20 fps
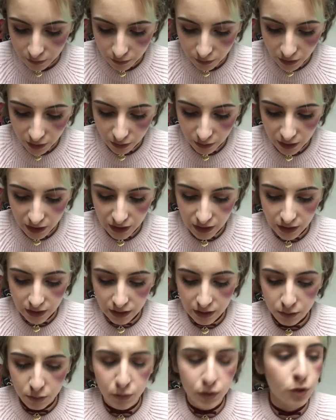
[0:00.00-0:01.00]
very...
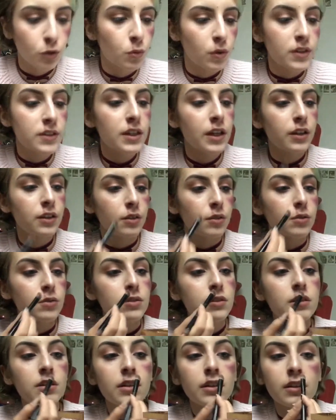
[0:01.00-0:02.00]
With the ones I
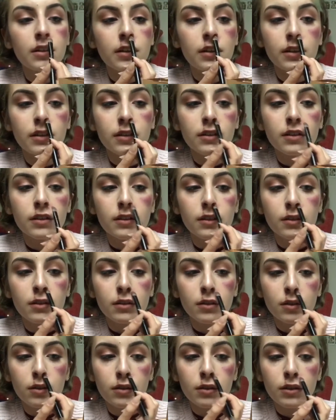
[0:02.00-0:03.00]
use, it doesn't
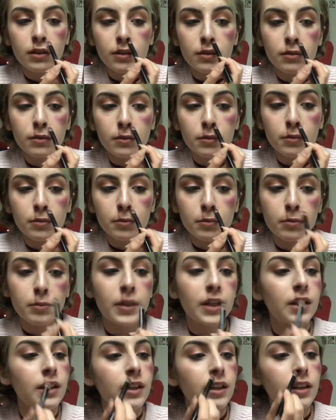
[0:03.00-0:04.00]

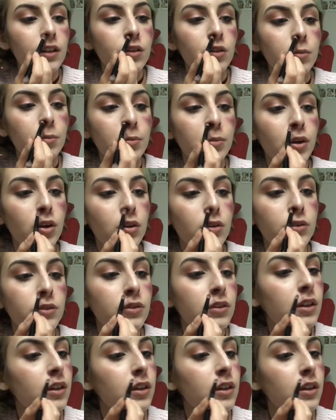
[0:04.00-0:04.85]
make like little balls. You